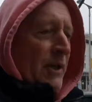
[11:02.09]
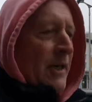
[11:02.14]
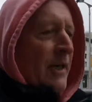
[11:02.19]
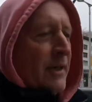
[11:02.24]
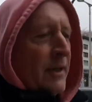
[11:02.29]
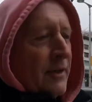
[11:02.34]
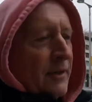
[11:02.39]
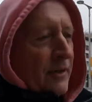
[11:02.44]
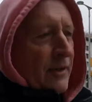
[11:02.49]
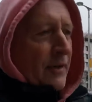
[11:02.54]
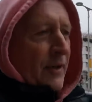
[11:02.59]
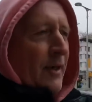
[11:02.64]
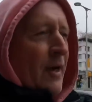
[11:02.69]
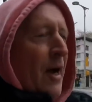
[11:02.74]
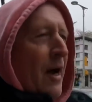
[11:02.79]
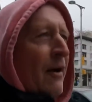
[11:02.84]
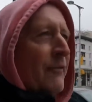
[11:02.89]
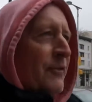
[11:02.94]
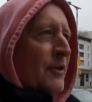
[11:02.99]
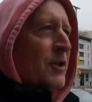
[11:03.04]
a heater in the
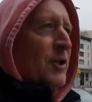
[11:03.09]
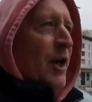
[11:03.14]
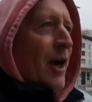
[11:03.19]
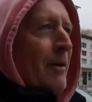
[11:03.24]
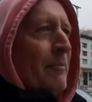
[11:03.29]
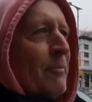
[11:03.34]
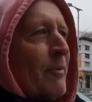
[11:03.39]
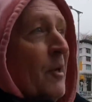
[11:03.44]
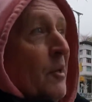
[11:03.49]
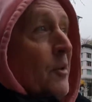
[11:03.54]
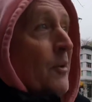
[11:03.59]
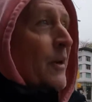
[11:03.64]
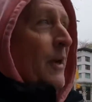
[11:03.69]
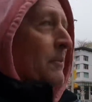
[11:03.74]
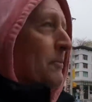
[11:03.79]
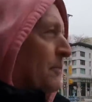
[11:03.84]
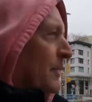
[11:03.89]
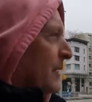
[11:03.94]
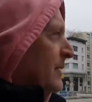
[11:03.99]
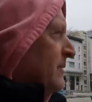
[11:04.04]
coffee shop we were
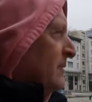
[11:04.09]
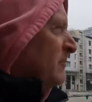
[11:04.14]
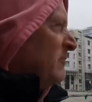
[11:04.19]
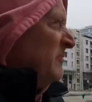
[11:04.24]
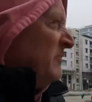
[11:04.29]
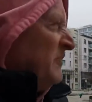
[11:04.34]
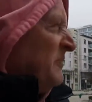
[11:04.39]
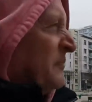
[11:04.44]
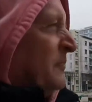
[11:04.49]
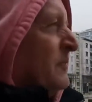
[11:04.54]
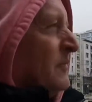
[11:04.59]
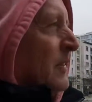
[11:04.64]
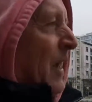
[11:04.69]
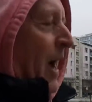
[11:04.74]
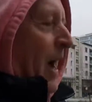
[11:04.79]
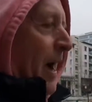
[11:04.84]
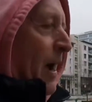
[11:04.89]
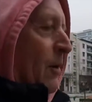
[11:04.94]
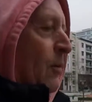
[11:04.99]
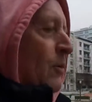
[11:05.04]
in, but
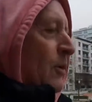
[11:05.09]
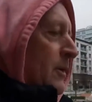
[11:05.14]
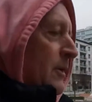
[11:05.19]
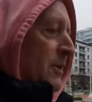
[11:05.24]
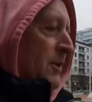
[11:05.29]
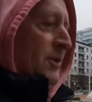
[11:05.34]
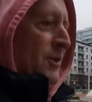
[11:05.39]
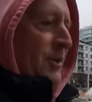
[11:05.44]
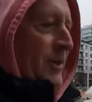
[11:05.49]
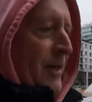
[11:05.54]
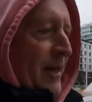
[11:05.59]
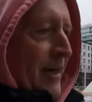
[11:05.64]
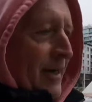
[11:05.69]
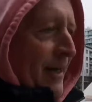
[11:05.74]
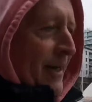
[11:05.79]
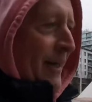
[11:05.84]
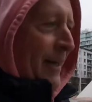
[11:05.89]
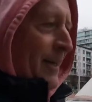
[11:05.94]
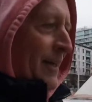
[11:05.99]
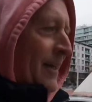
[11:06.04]
I was
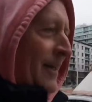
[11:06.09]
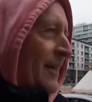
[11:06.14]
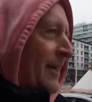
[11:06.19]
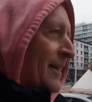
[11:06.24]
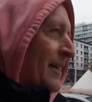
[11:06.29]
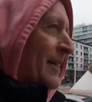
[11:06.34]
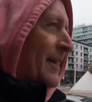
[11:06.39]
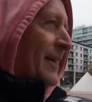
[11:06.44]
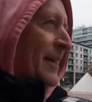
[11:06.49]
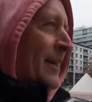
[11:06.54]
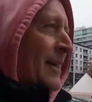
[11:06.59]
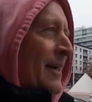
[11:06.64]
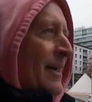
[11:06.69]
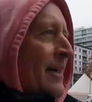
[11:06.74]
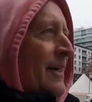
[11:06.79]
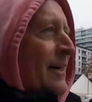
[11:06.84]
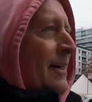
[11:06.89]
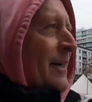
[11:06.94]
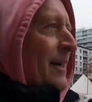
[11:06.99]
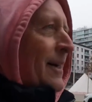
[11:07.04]

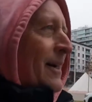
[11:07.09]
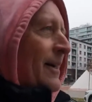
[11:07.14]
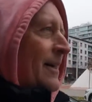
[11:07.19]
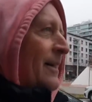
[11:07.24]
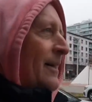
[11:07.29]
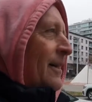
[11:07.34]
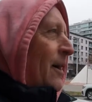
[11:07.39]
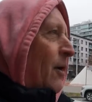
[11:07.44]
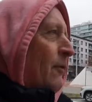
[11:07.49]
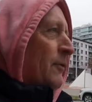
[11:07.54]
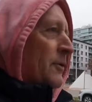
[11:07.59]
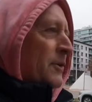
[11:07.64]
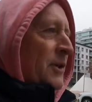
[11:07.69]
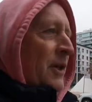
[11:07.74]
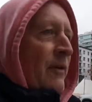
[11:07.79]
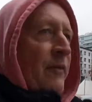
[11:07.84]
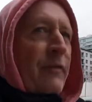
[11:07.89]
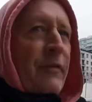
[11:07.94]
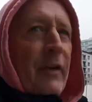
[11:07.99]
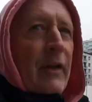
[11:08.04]
all of a
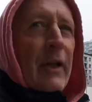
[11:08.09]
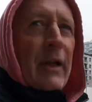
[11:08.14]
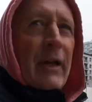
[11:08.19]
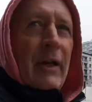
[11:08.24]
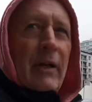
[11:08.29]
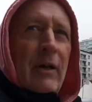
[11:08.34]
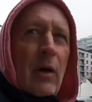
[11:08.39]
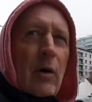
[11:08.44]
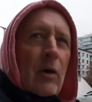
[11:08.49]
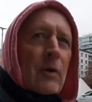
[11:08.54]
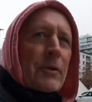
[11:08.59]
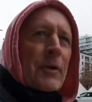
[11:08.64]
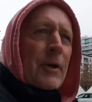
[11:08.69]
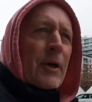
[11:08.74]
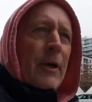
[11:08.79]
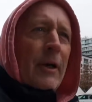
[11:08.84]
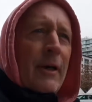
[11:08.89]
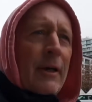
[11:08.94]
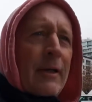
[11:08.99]
sudden feeling colder.